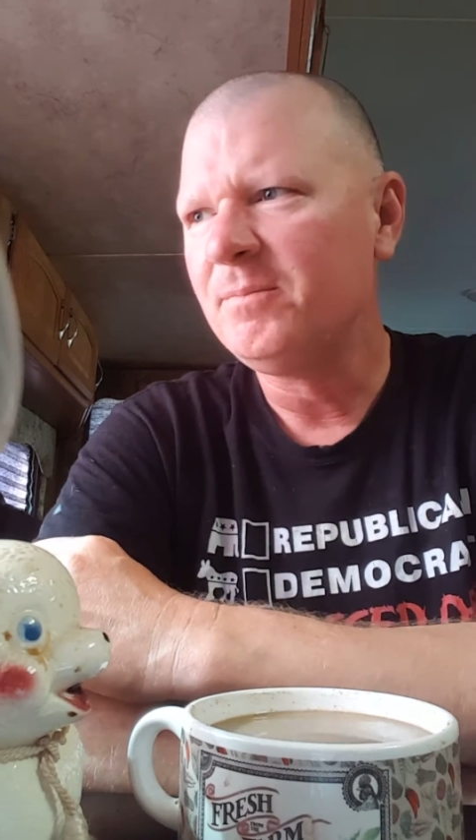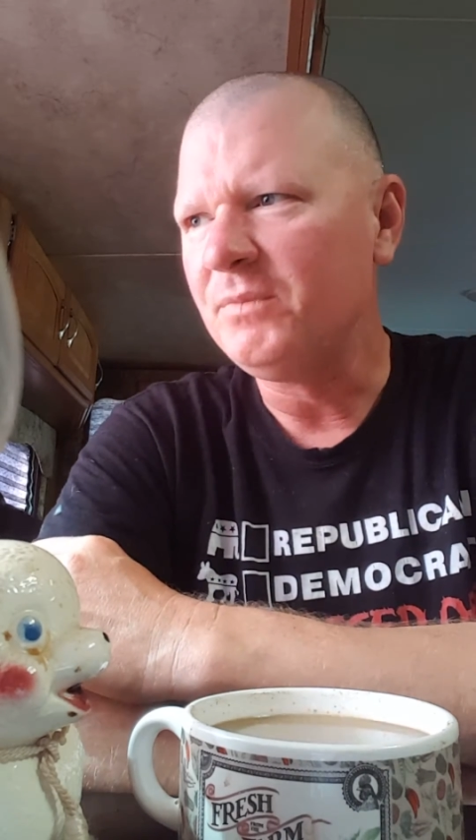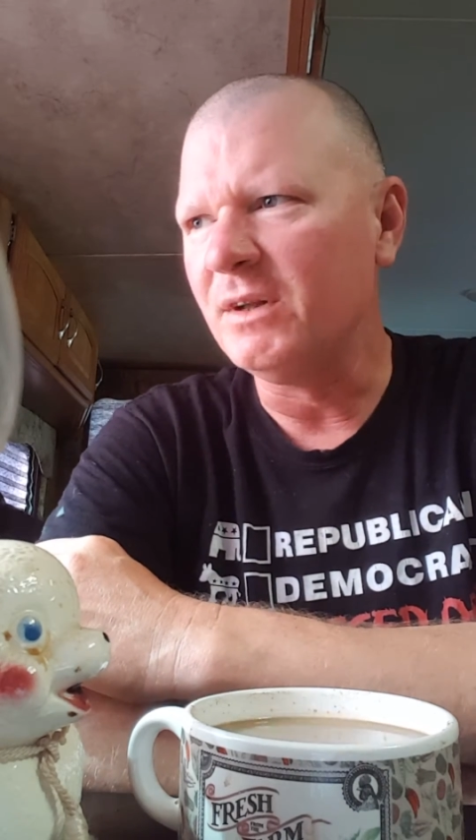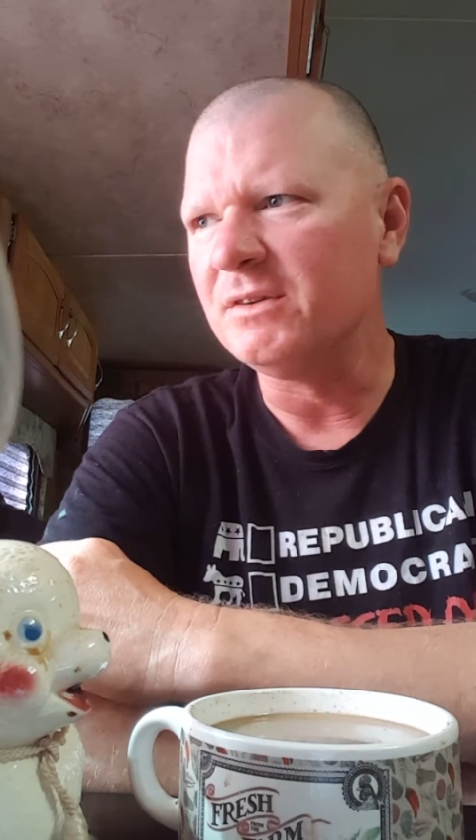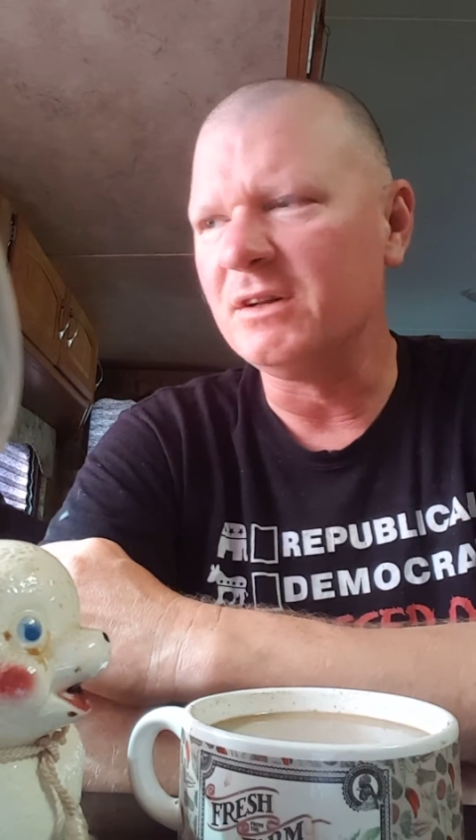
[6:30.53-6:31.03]

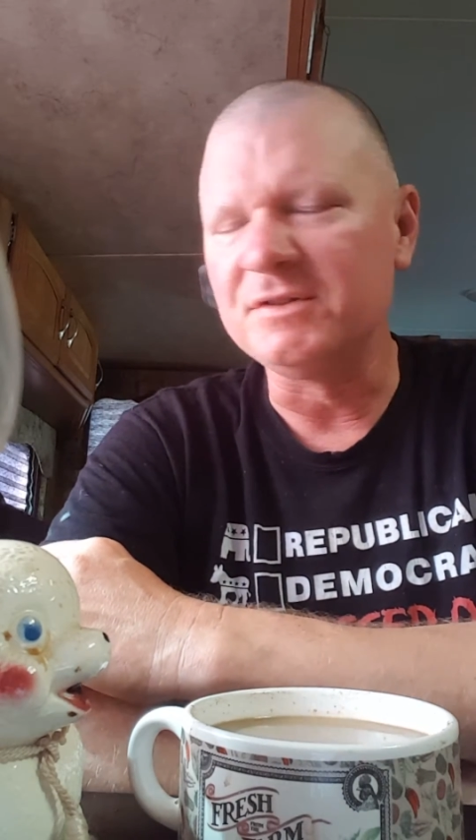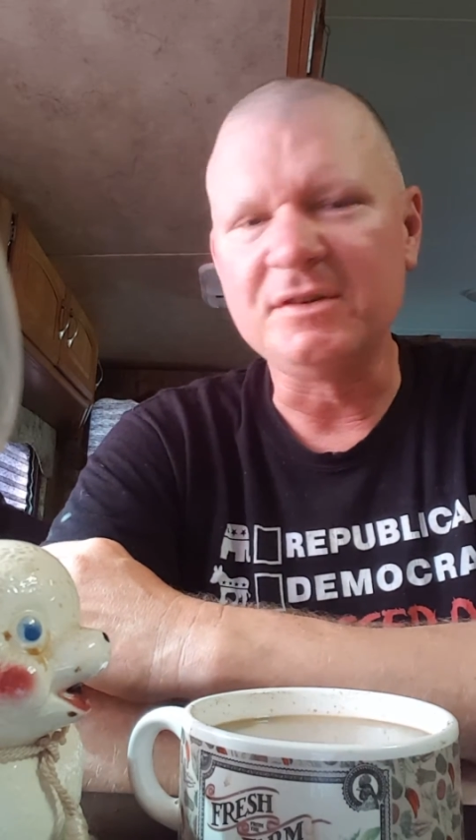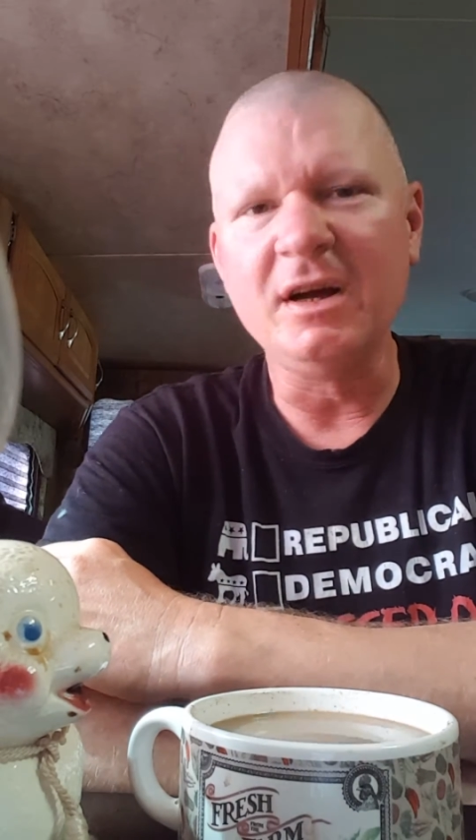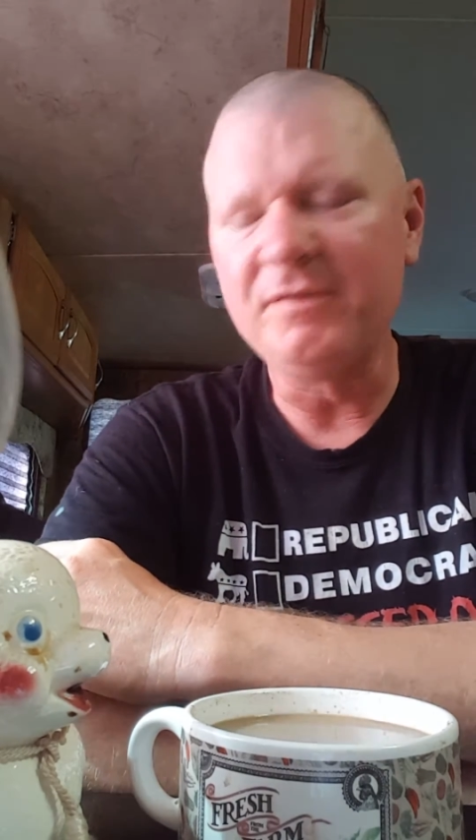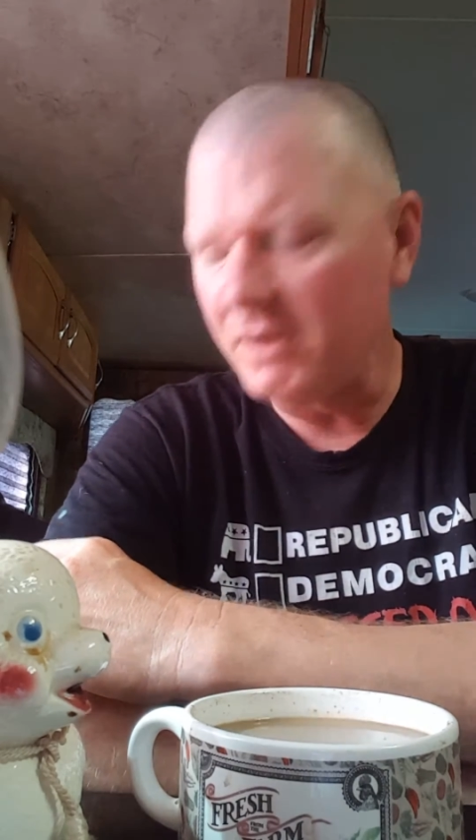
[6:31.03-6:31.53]
the
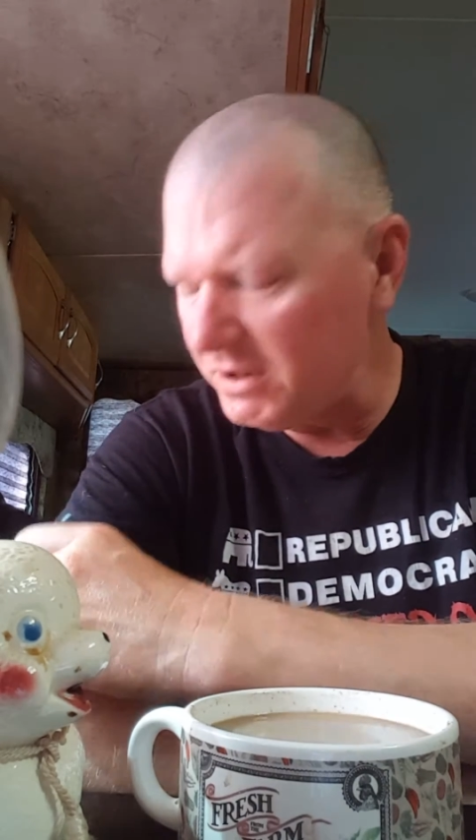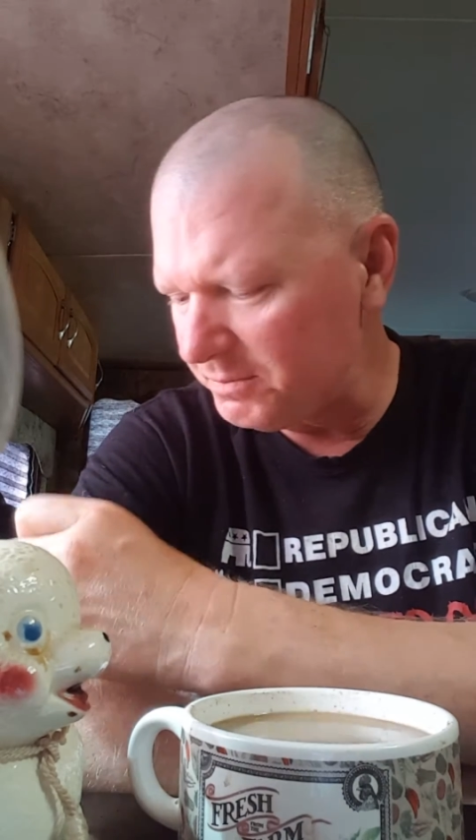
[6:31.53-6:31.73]
stuff these